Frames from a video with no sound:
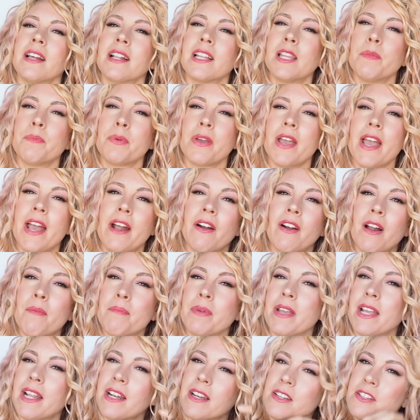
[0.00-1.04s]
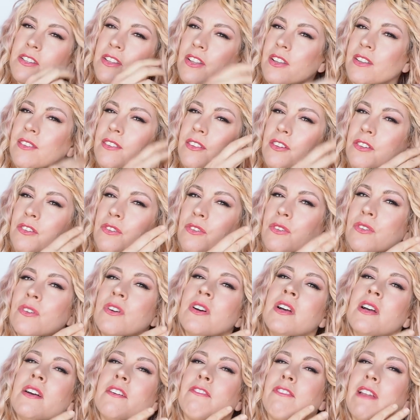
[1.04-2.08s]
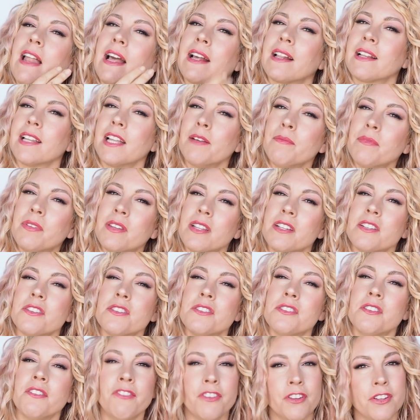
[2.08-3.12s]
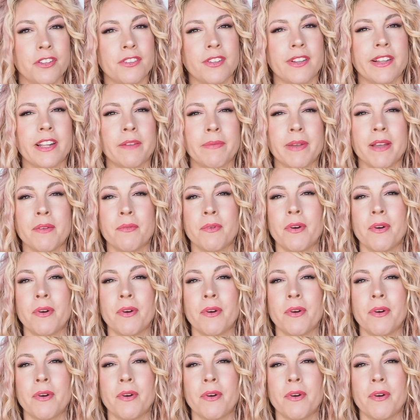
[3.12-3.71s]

Clip your hair up into those little flat clips and just diffuse a little bit.